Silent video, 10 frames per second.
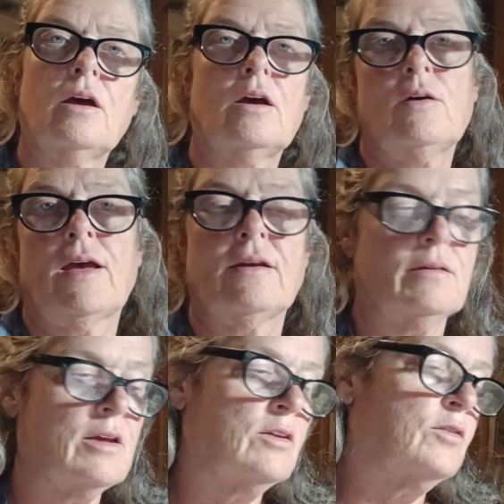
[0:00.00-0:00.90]
okay.
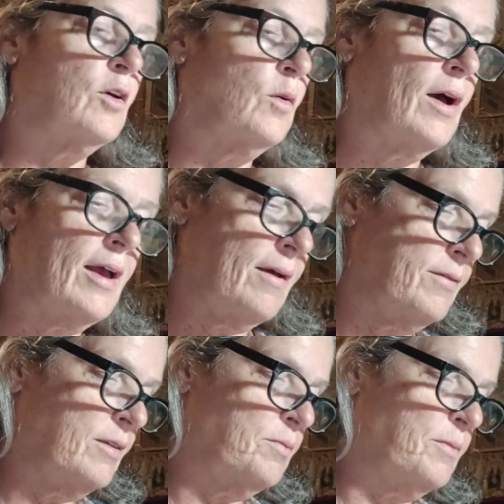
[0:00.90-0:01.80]
So I have
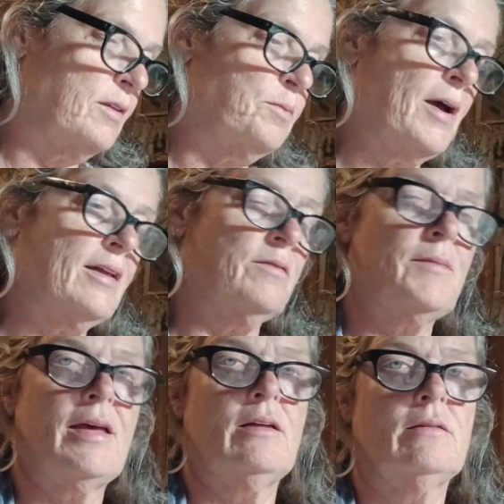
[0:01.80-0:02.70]
this pile of
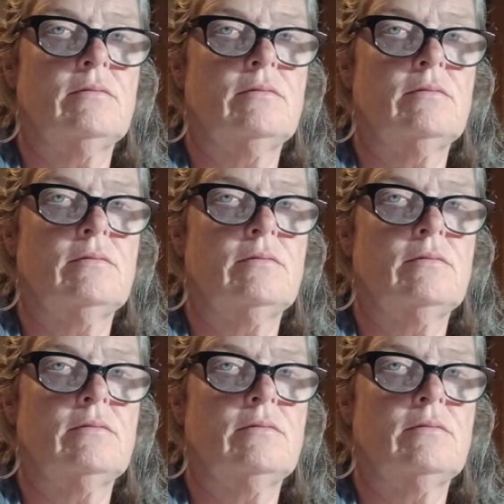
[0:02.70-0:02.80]
mail.